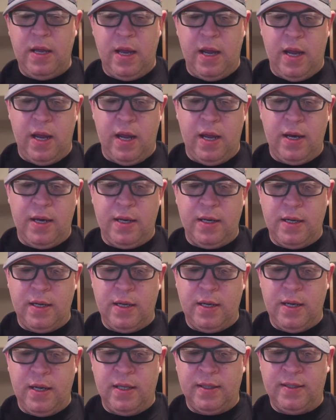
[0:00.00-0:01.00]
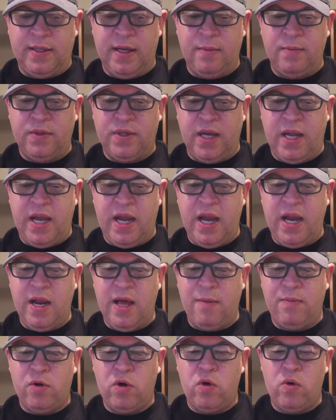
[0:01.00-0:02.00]
and it seems to heat
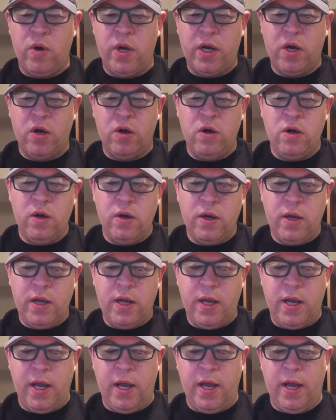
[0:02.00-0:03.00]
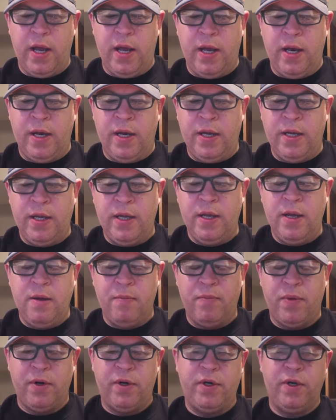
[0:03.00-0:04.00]
up quicker and
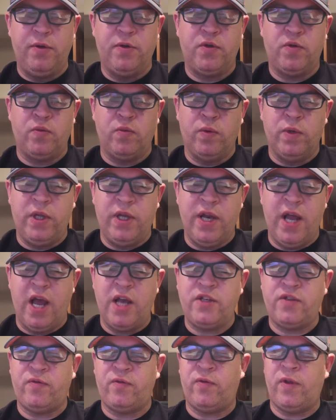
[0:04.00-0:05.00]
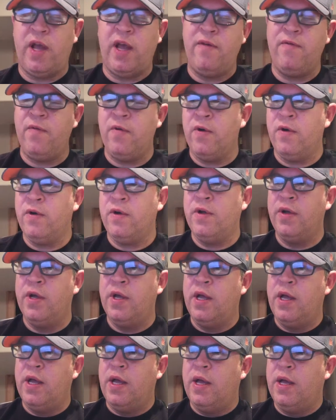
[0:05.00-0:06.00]
produce really nice flavor.
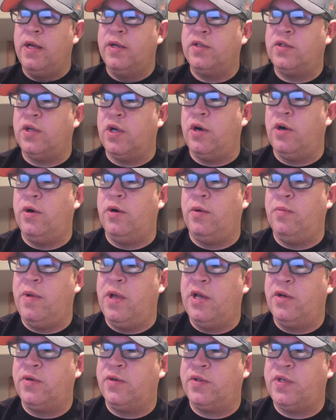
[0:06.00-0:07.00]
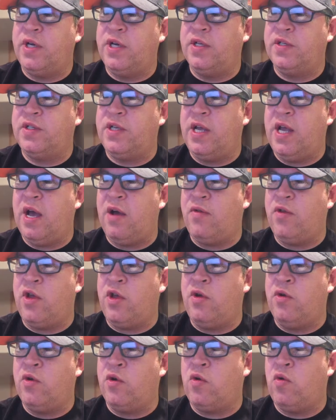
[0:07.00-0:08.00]
So it'll be interesting to see how the
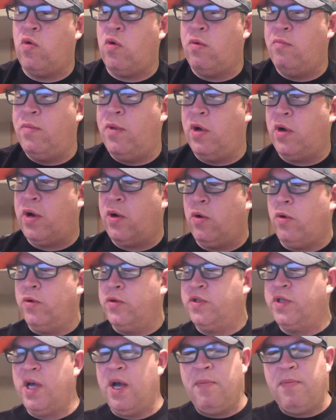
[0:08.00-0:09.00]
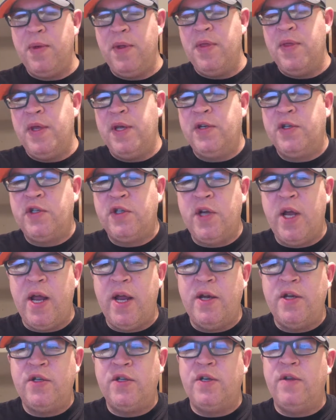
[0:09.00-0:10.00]
Unicron milk holds up in these
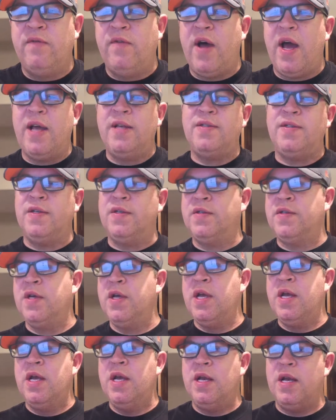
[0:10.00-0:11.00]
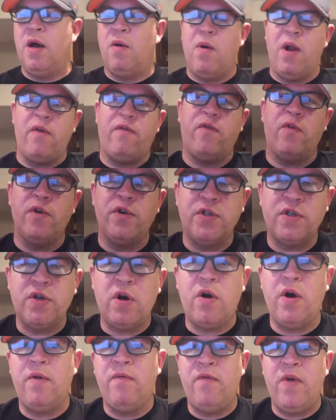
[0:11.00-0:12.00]
changed devices. Now, when I first
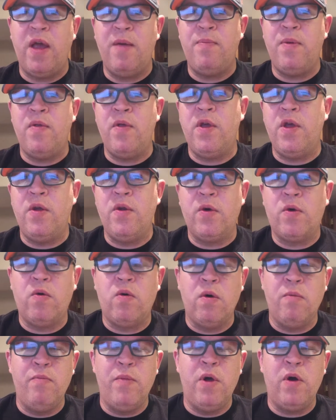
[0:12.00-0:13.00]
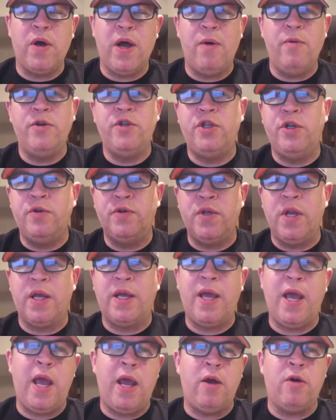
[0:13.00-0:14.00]
started vaping the Unicron milk, I was using a
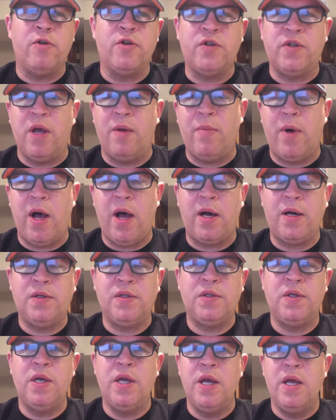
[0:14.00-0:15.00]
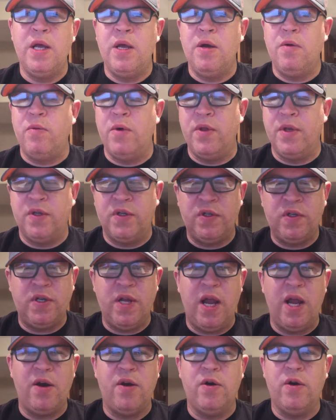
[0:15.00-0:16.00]
Kanger Subox with the
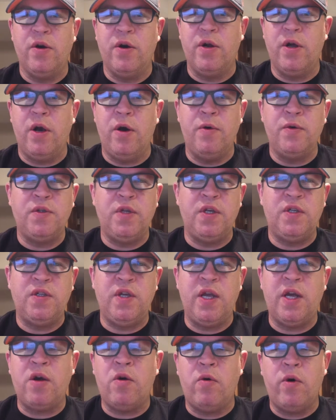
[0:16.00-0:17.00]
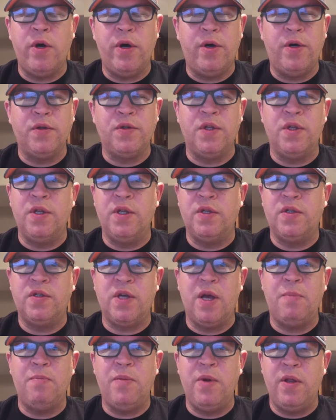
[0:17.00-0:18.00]
standard OCC coils in the
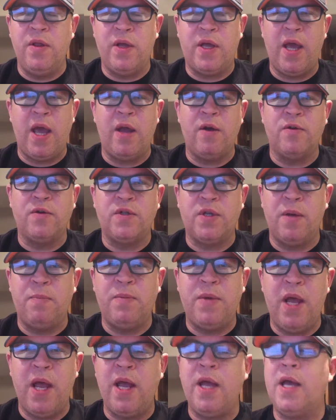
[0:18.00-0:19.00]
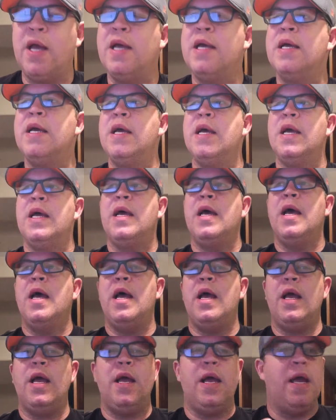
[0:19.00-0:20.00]
Kanger sub tank,
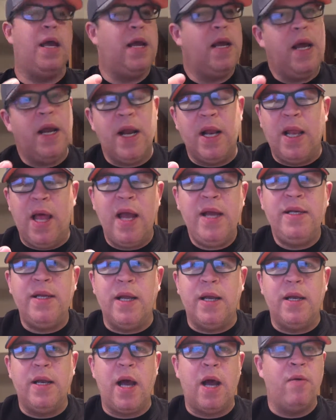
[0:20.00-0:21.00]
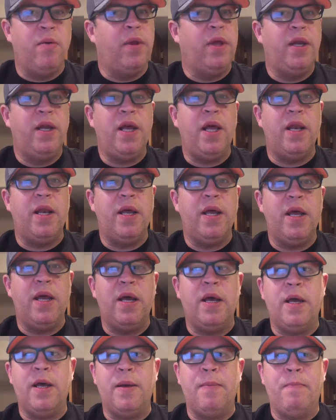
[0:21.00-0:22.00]
and I liked it. I really did.
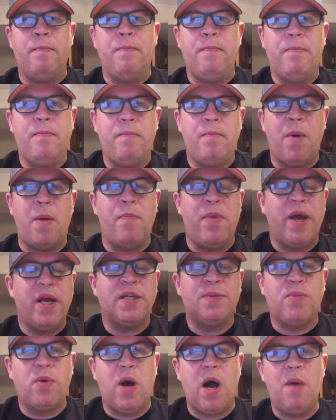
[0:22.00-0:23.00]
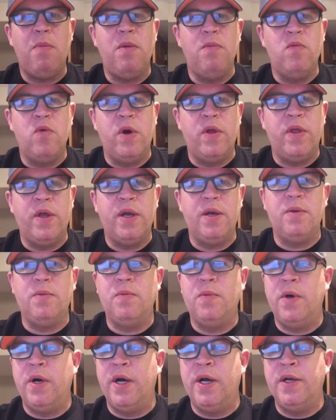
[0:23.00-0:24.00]
My biggest problem with it
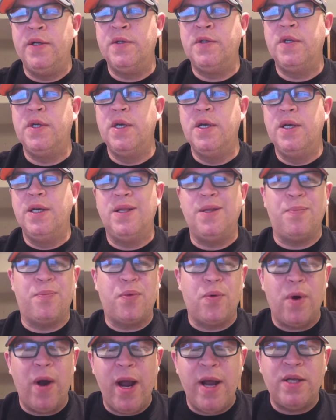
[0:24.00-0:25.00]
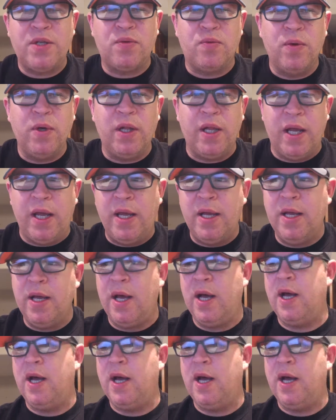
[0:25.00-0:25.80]
was the price, really.